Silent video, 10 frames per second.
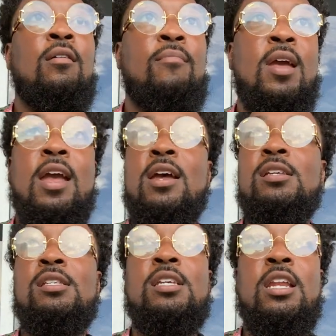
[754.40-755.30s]

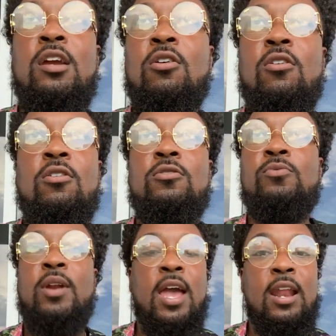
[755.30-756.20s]
man, City
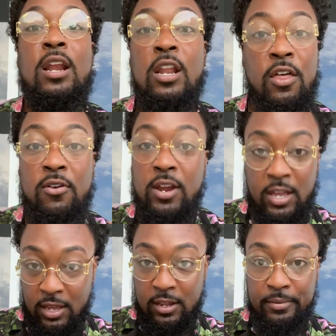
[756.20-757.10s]
Girls would have had another
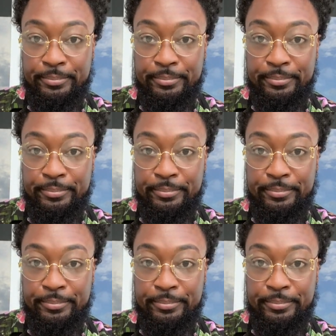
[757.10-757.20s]
hit.